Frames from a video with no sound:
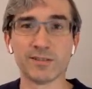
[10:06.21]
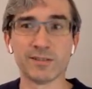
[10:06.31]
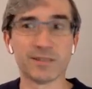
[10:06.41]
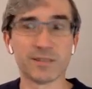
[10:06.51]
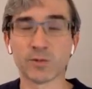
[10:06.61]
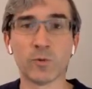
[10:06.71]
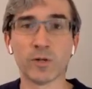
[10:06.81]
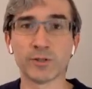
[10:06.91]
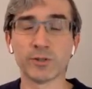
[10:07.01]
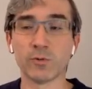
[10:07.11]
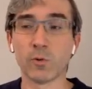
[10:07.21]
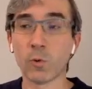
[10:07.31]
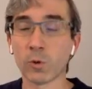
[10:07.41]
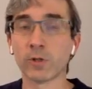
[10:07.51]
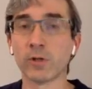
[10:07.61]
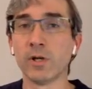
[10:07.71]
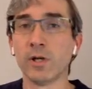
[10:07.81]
that doesn't want you, or